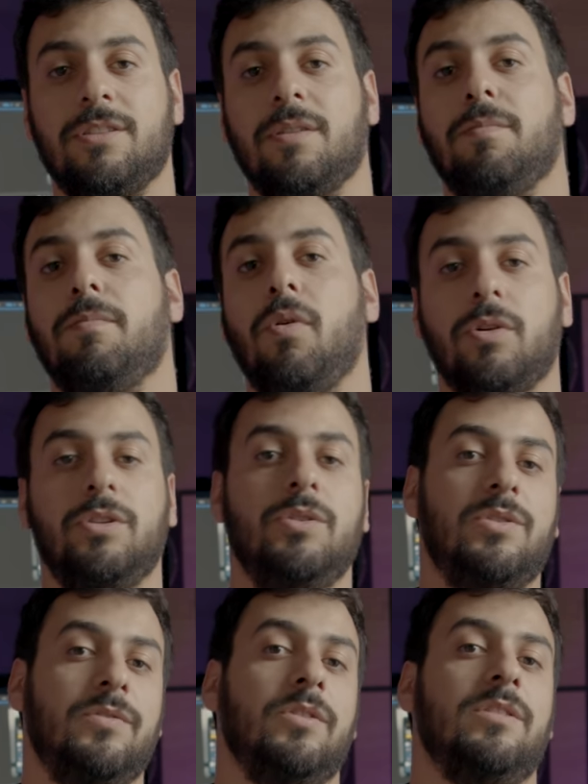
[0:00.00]
are some more
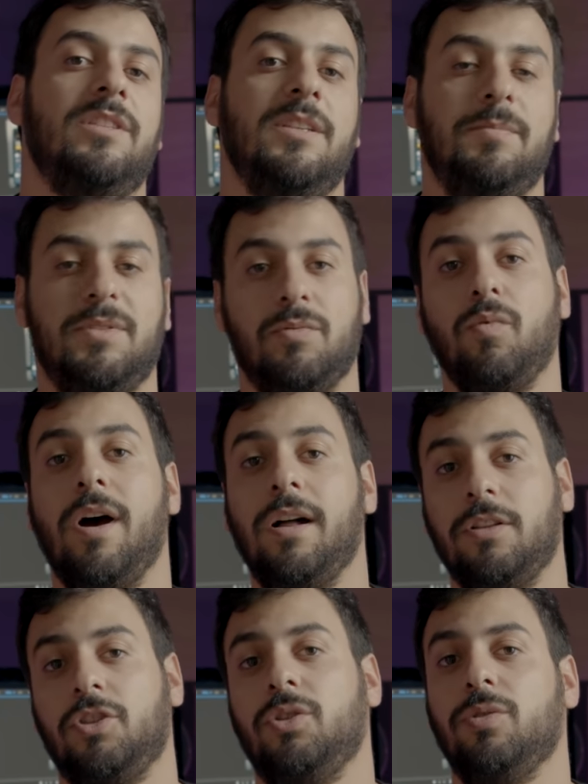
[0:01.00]
useful tips
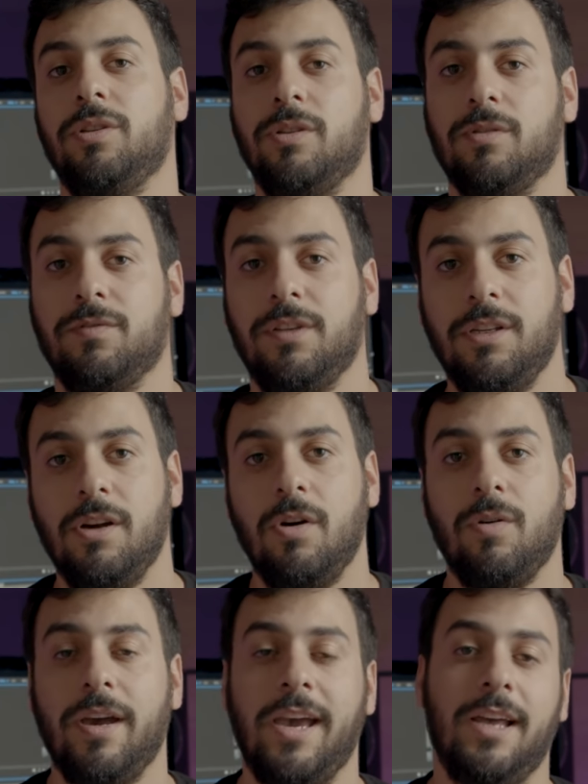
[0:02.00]
while shooting your
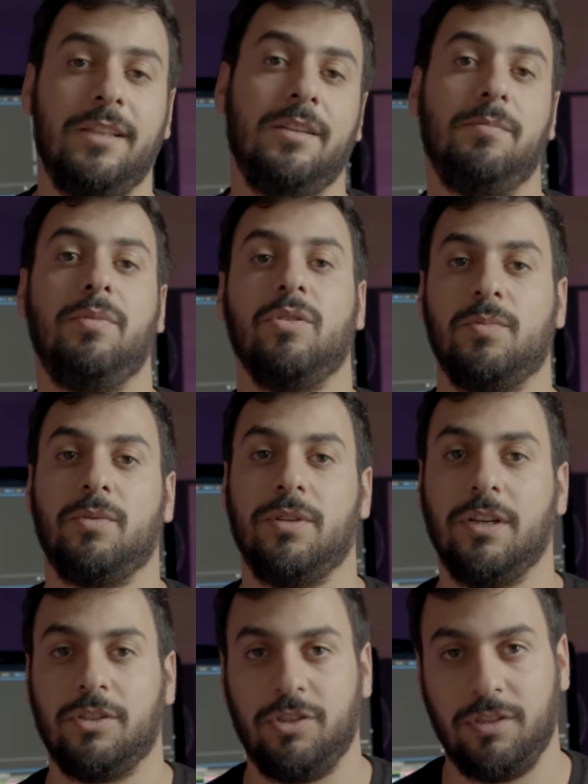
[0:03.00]
video and in
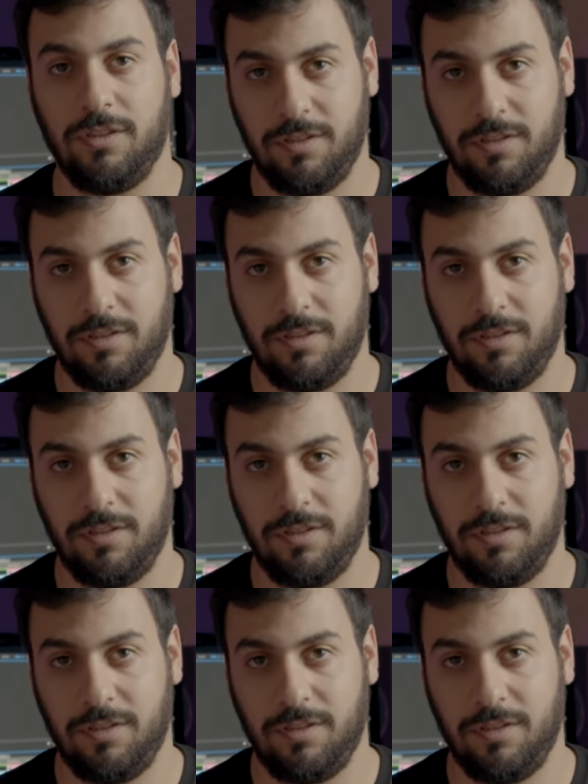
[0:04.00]
post-production.